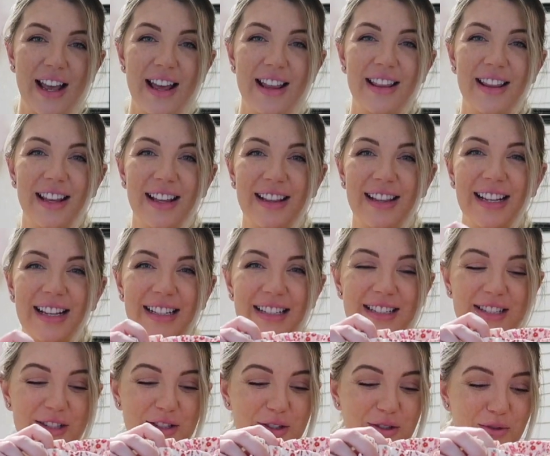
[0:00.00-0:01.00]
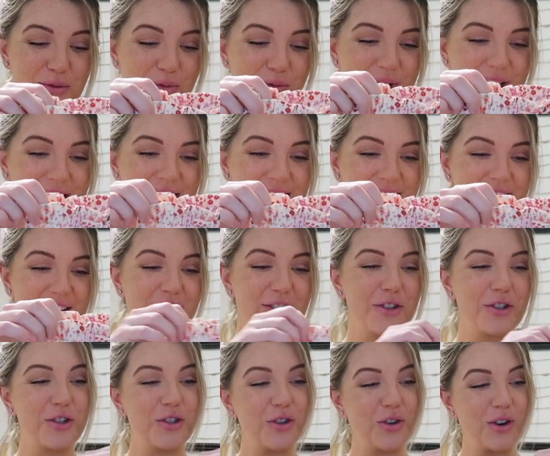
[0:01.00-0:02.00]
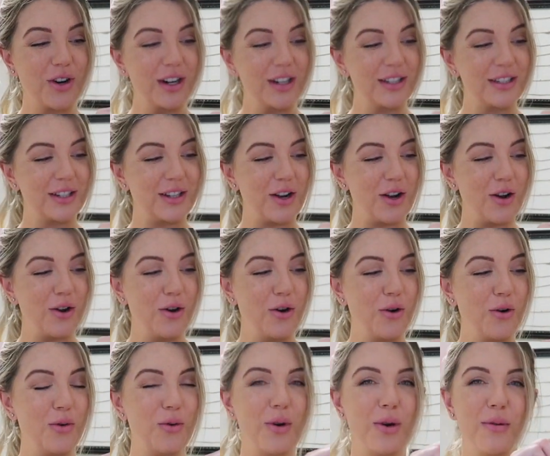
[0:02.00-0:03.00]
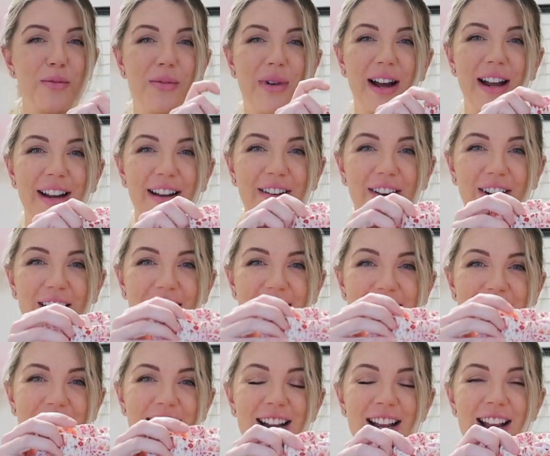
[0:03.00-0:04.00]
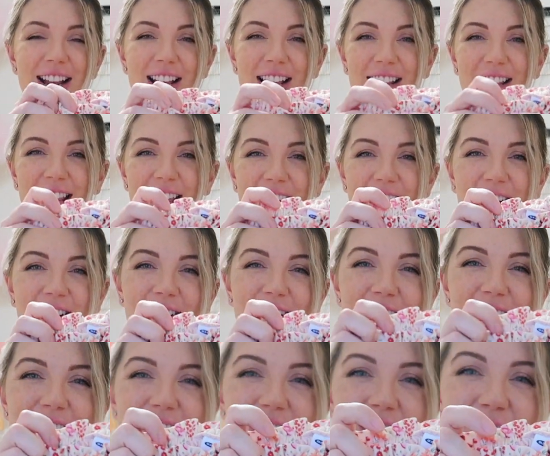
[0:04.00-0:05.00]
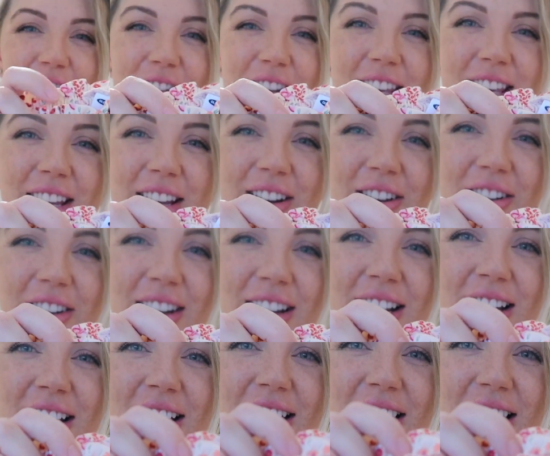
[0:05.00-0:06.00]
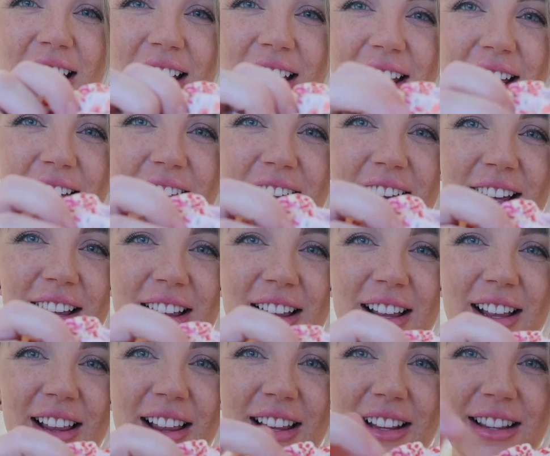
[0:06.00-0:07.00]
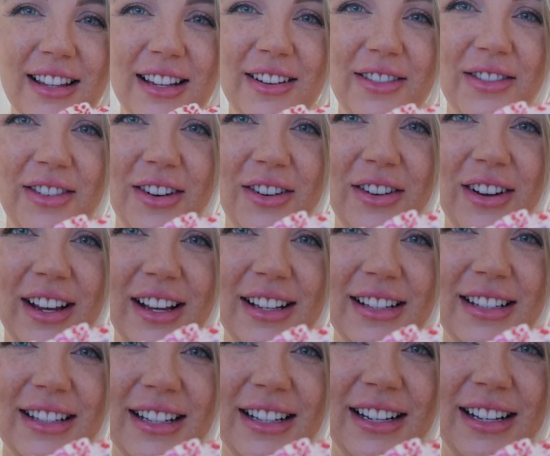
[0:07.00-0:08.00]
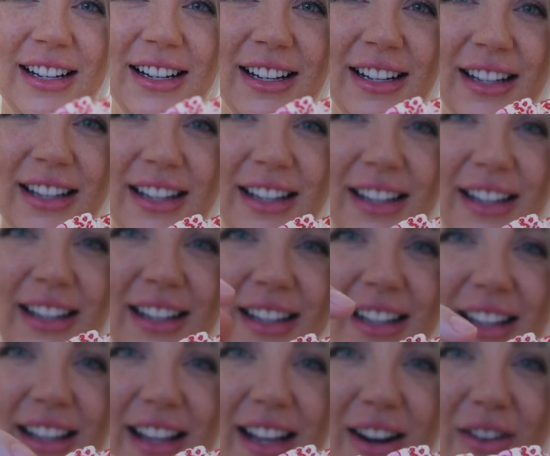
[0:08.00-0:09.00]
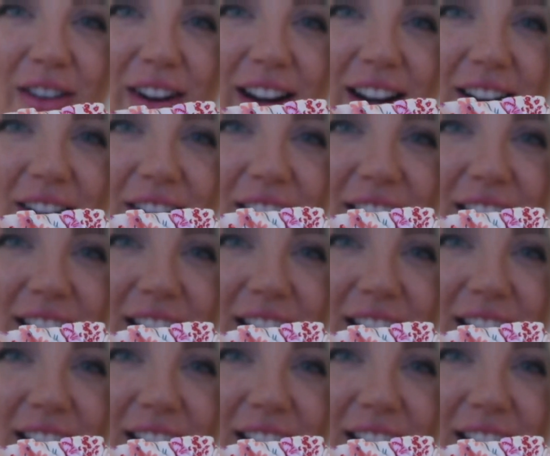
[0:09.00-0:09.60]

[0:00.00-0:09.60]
And then these sweet little shorts. Oh my gosh. They are so cute. Like, let's focus. There we go.